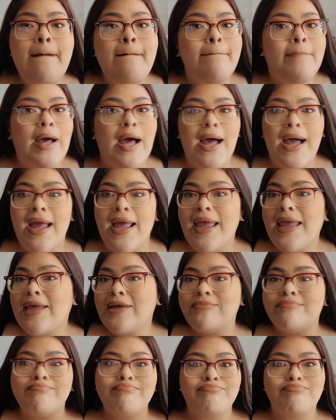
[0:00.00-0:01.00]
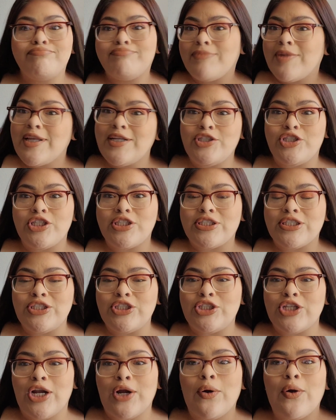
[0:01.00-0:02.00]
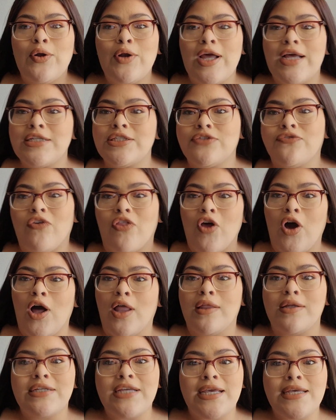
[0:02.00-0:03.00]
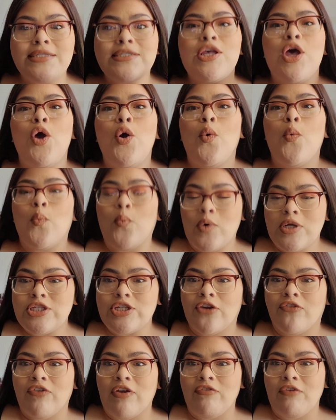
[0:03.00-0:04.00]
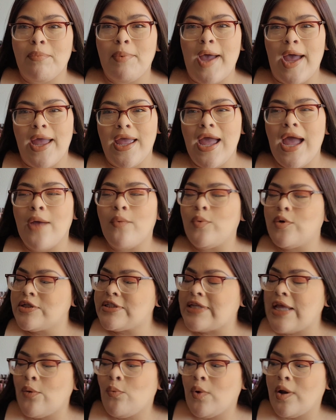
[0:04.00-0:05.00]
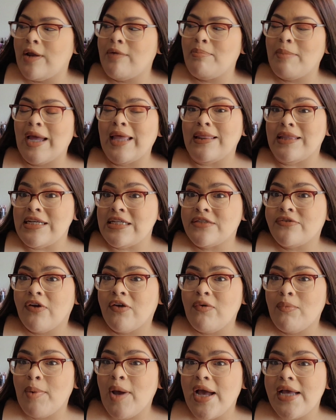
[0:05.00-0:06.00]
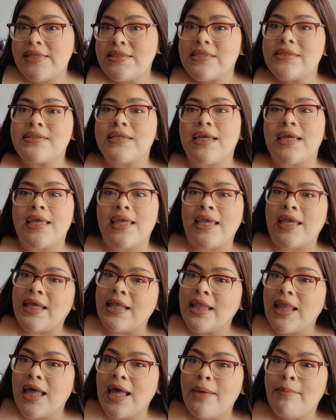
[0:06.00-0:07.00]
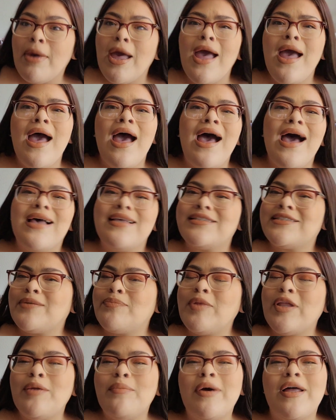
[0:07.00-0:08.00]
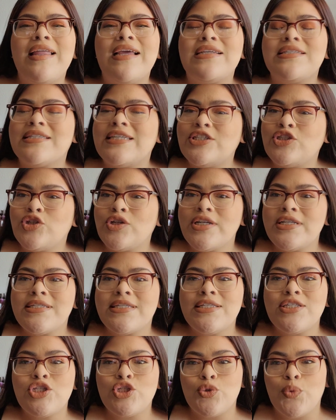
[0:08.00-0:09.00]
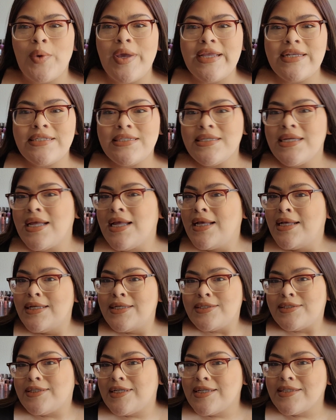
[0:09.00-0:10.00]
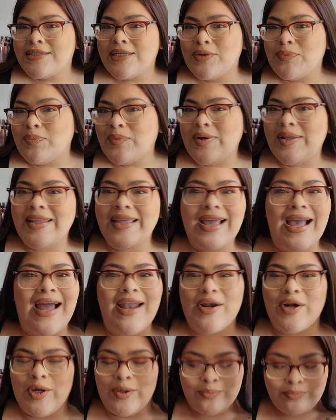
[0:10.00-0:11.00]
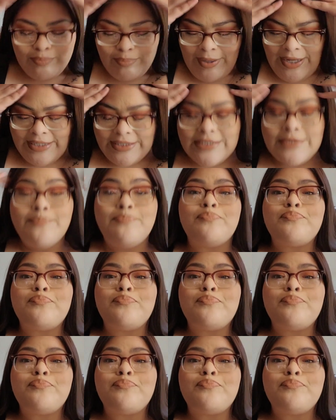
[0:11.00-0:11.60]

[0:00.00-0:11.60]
pie, just in general, not just for the holidays. What's your favorite pie? I will say one of my least favorite pies is like key lime. Something about like citrus and sweet doesn't really, I don't know. But